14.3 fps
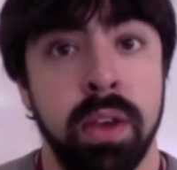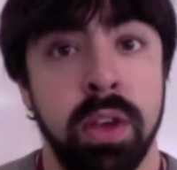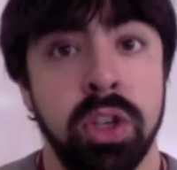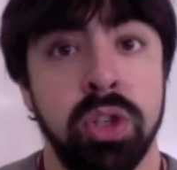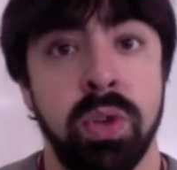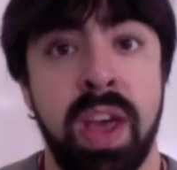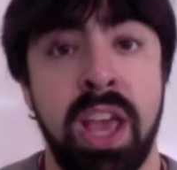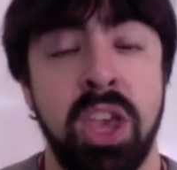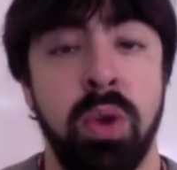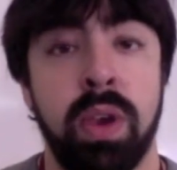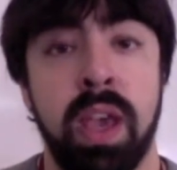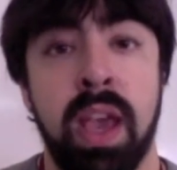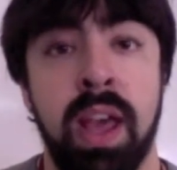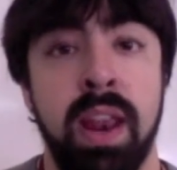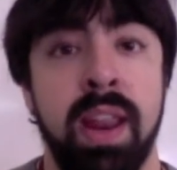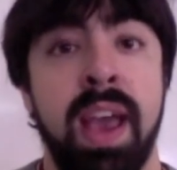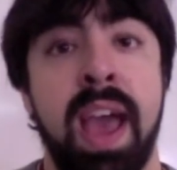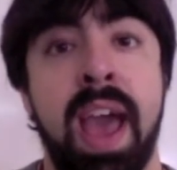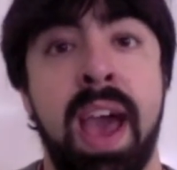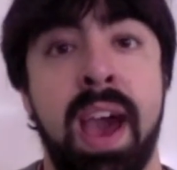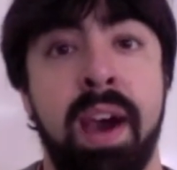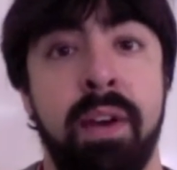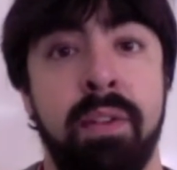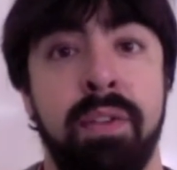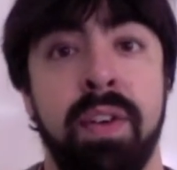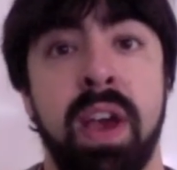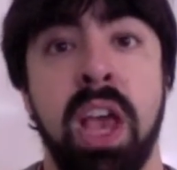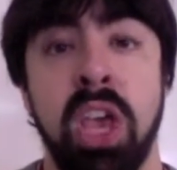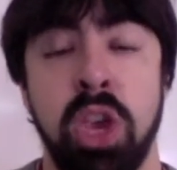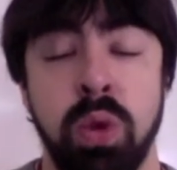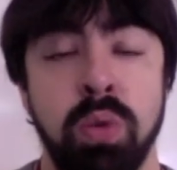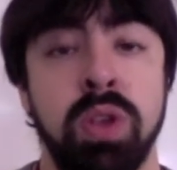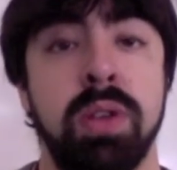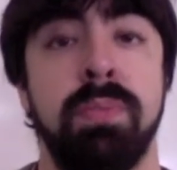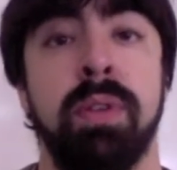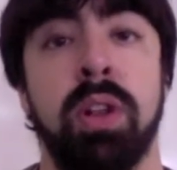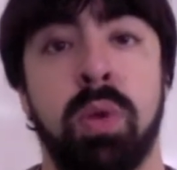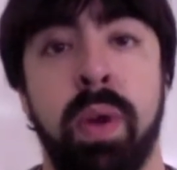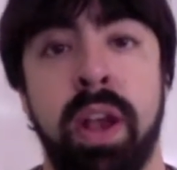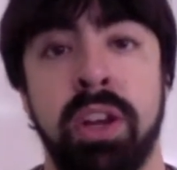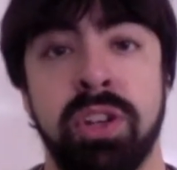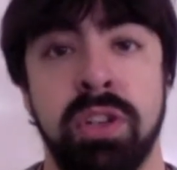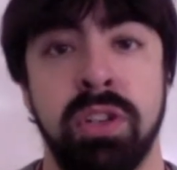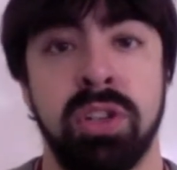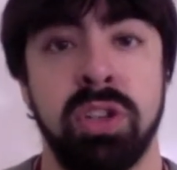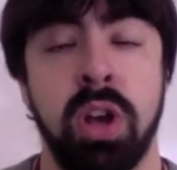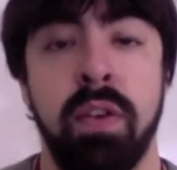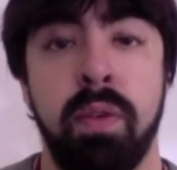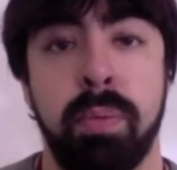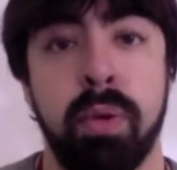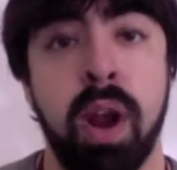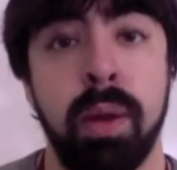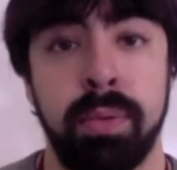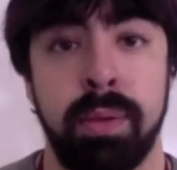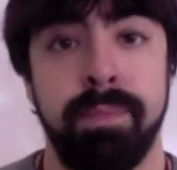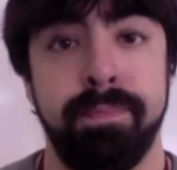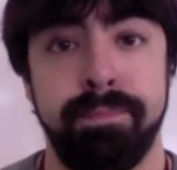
so that you can have a usable equation to solve a problem.